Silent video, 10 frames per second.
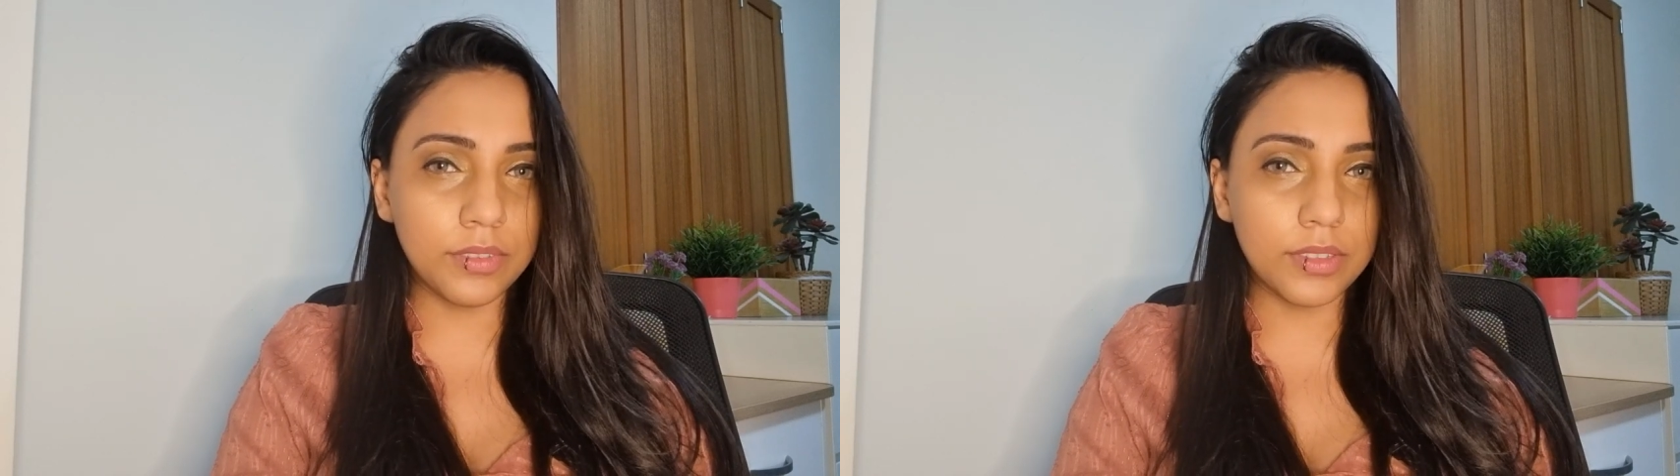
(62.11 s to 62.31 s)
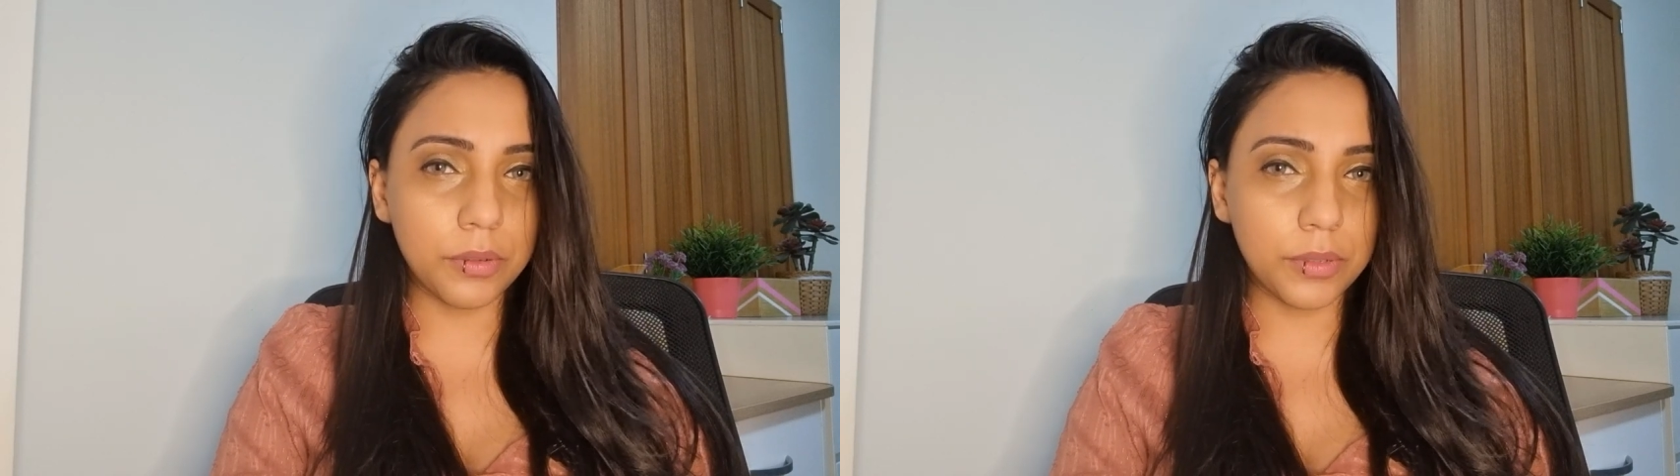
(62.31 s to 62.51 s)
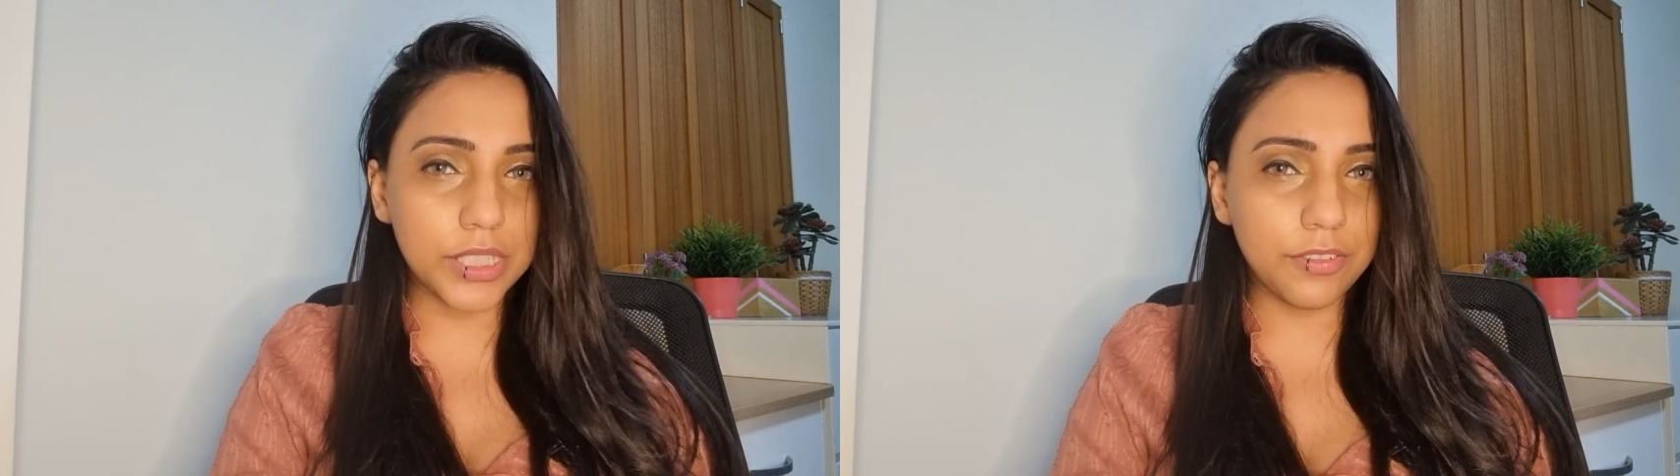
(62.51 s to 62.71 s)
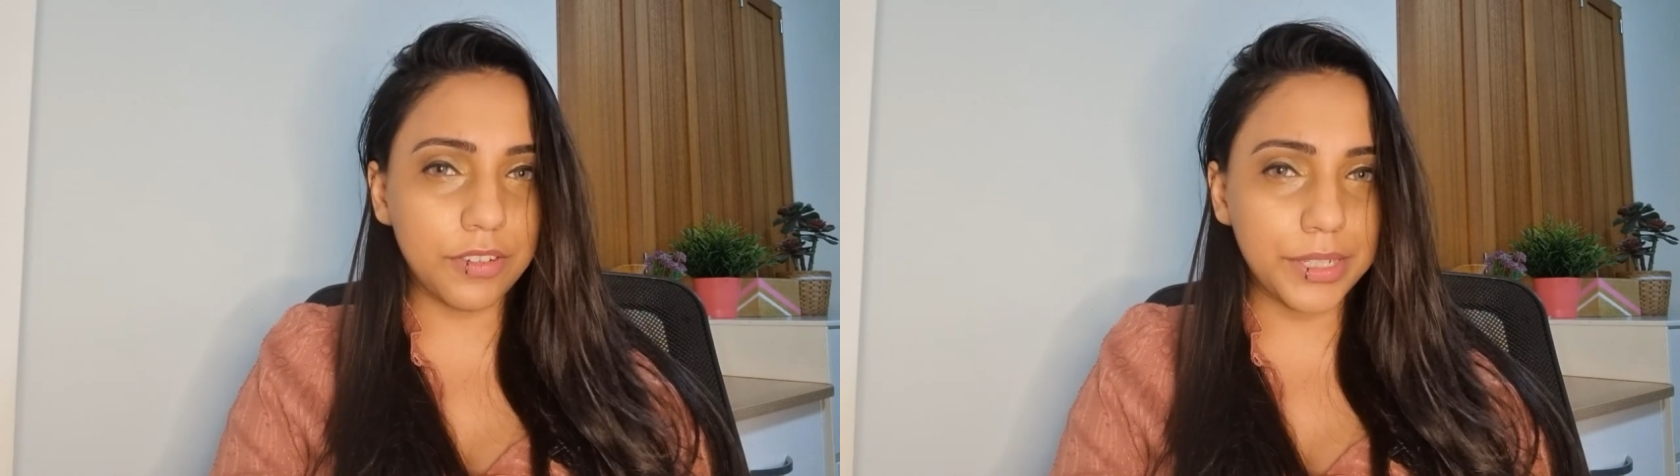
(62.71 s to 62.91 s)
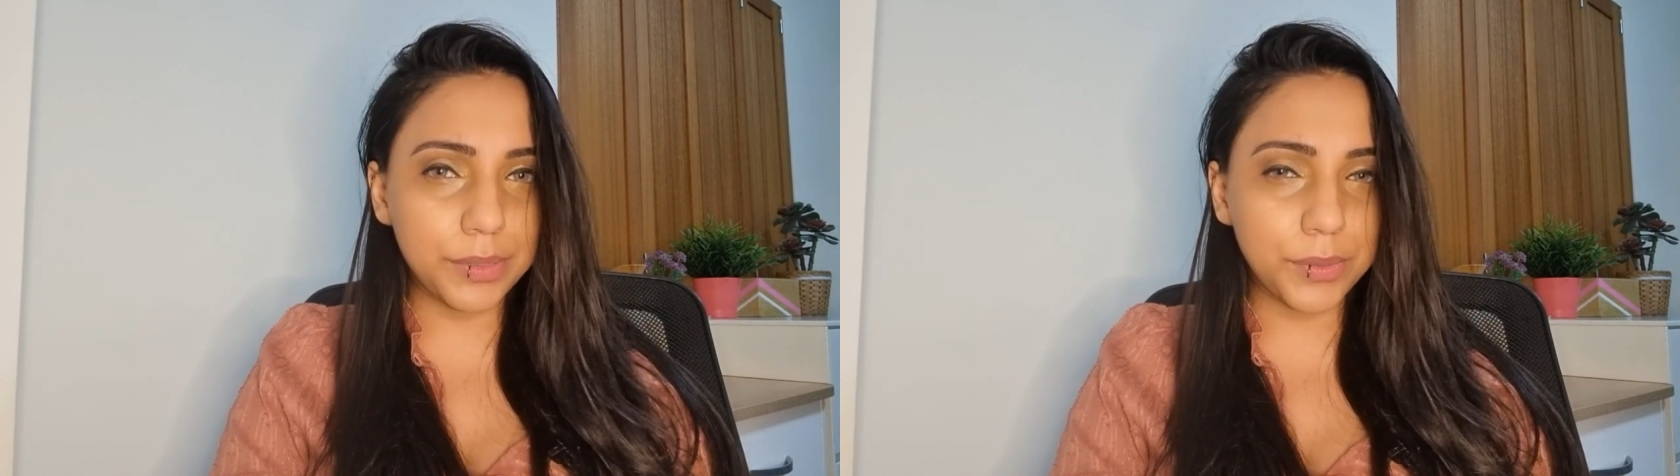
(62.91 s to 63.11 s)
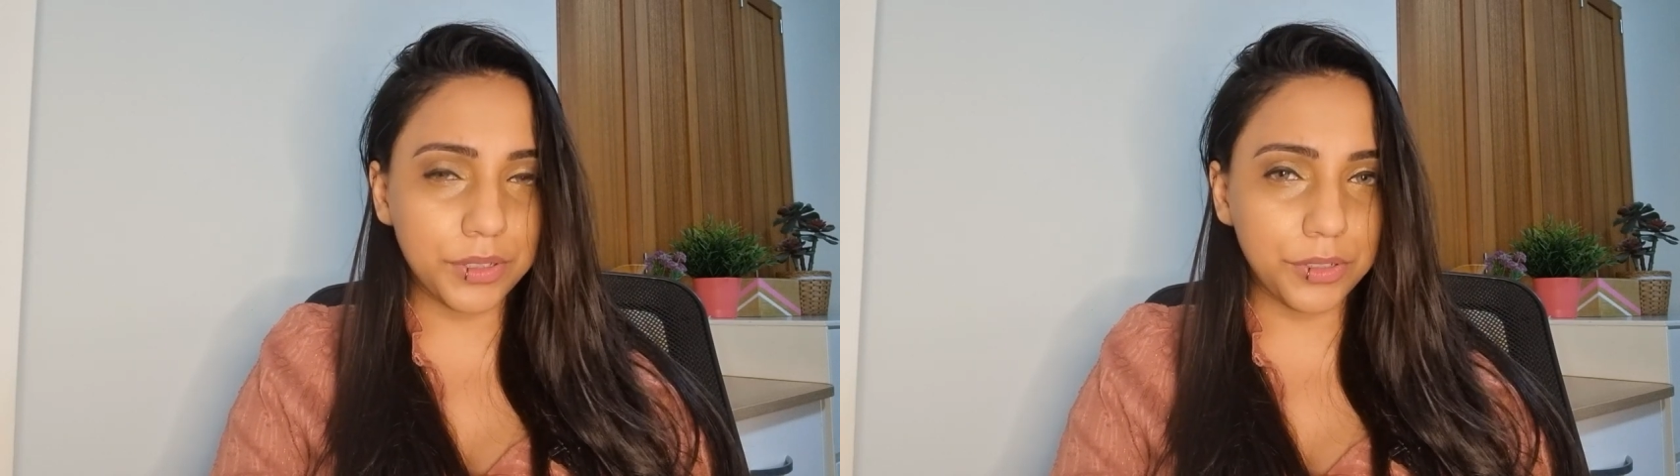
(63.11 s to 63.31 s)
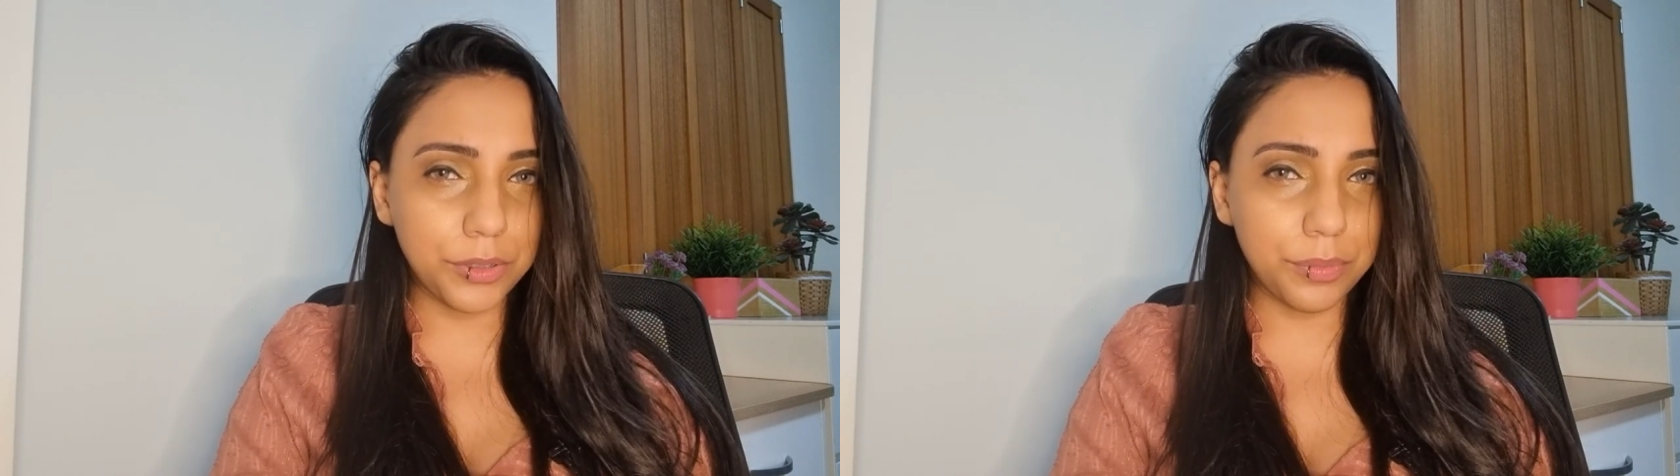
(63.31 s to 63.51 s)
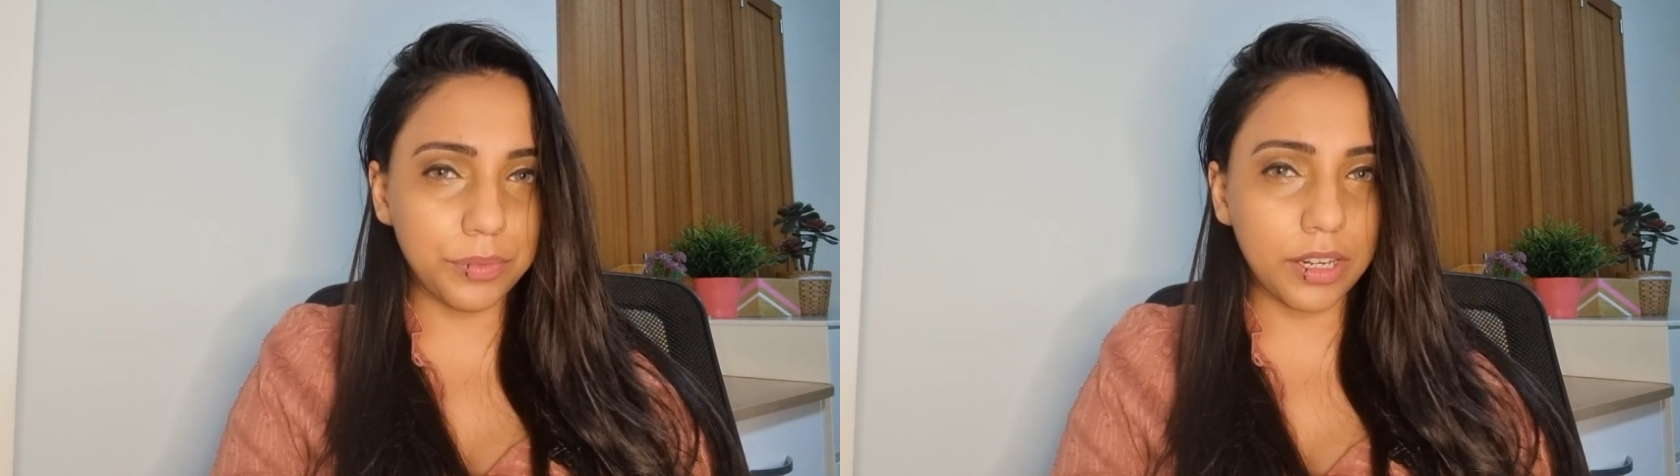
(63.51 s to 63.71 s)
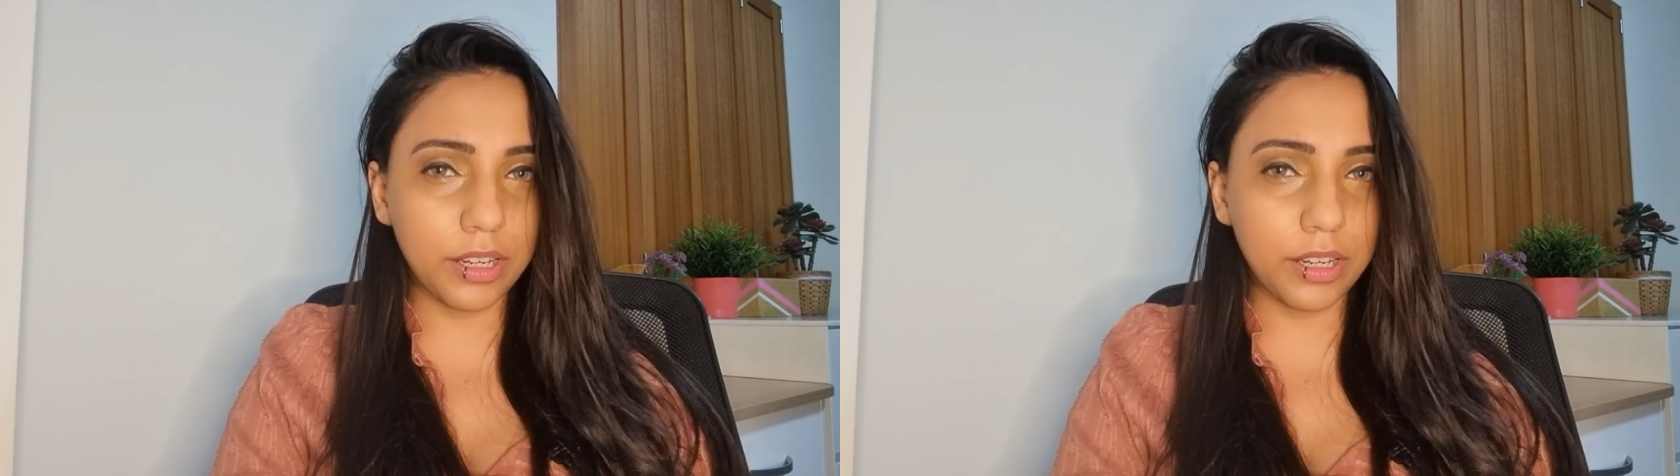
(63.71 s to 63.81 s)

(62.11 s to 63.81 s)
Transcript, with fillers: there was a Facebook group that